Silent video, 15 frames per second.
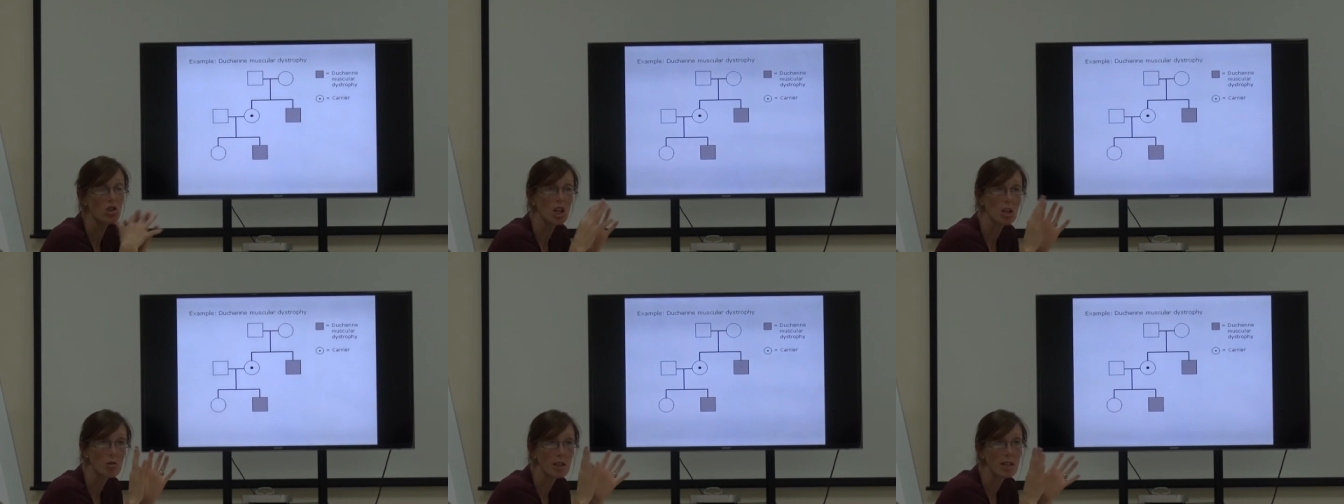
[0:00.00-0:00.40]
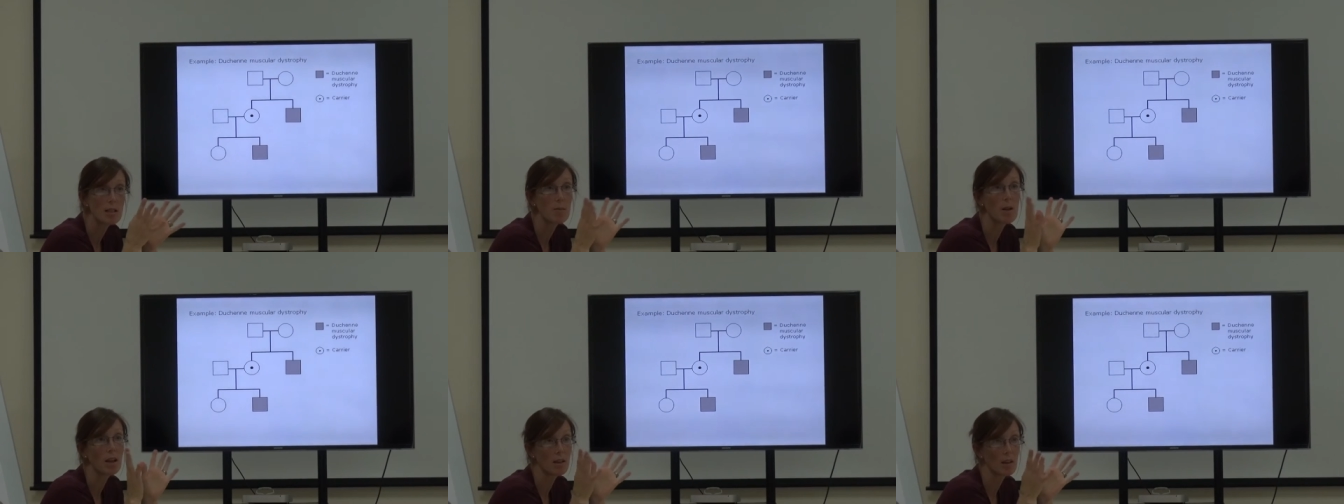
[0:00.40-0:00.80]
Generally
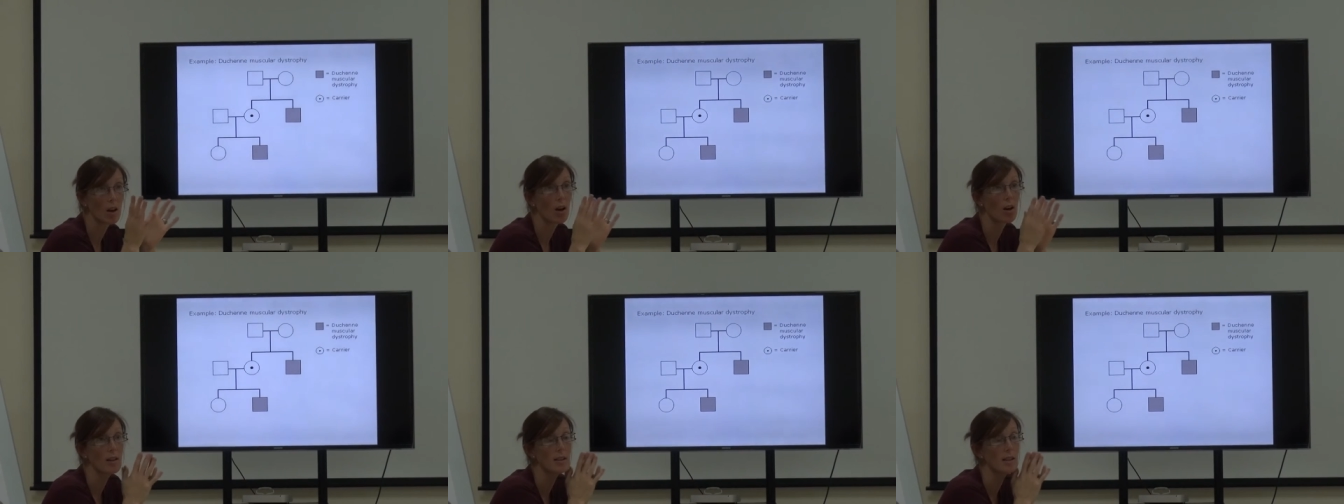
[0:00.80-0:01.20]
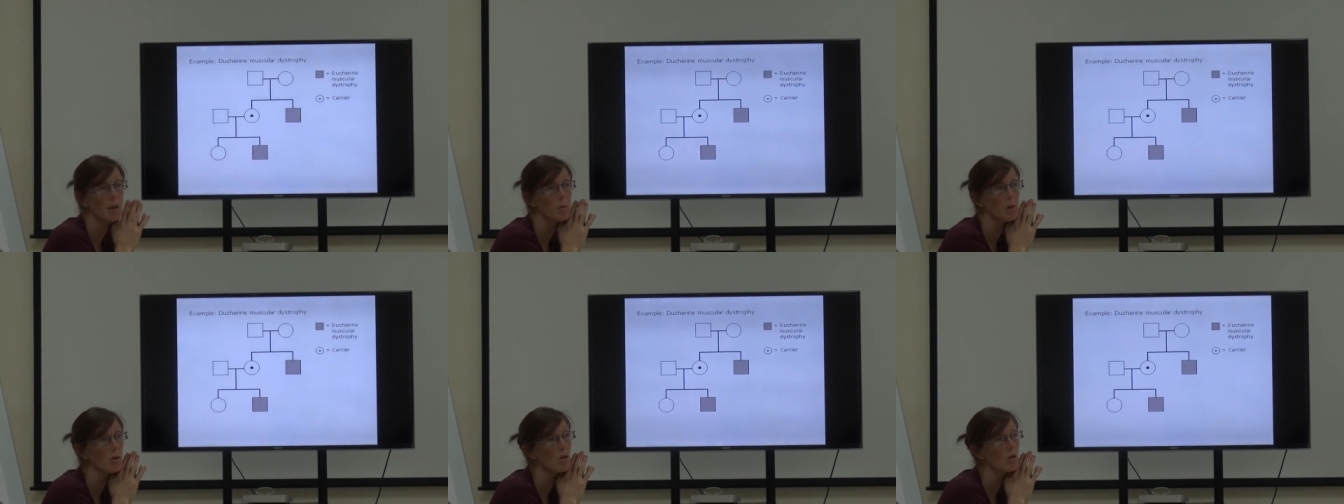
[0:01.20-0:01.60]
speaking, there are
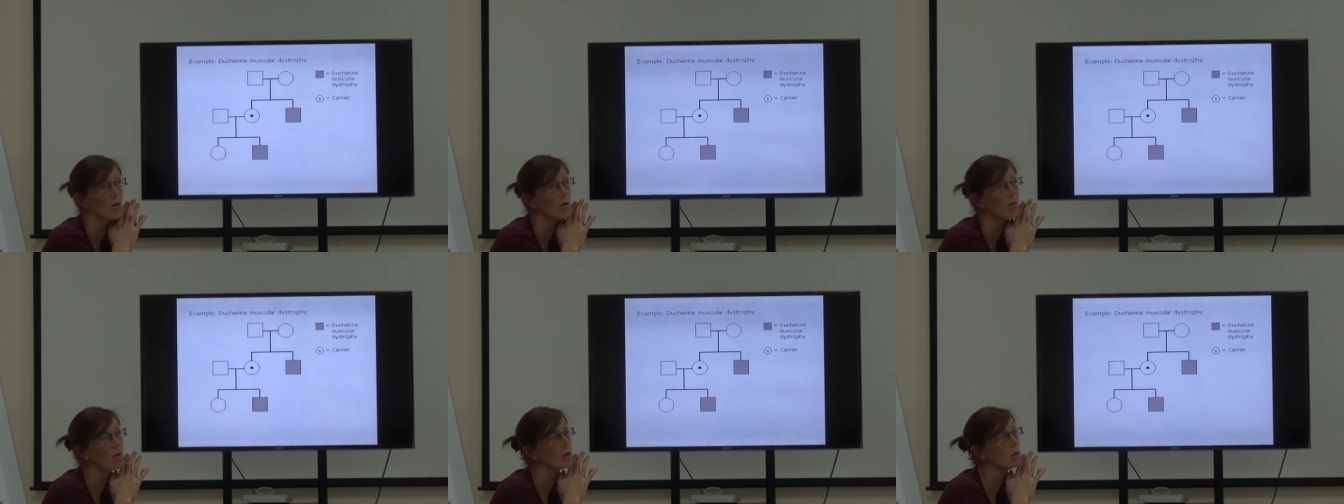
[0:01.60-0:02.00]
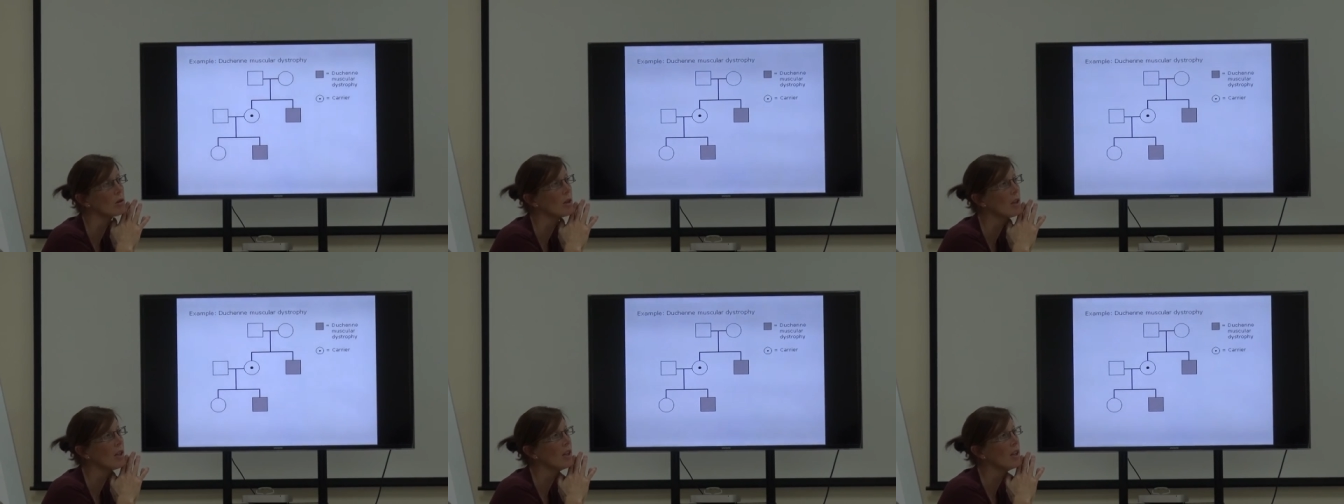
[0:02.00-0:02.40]
exceptions to the rule.